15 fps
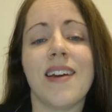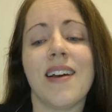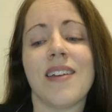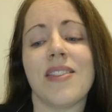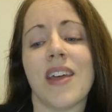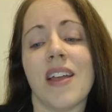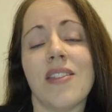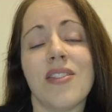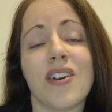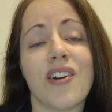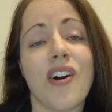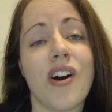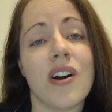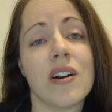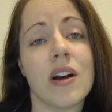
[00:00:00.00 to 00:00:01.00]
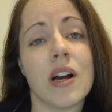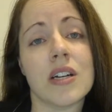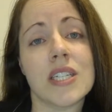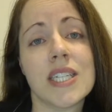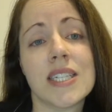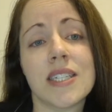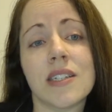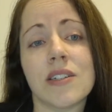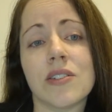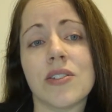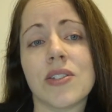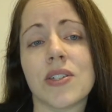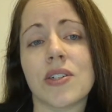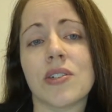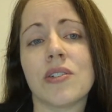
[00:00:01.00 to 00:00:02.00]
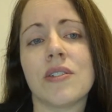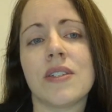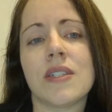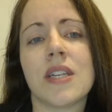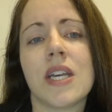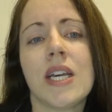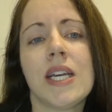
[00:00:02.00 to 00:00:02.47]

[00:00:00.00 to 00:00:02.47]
Then there are artistic concerns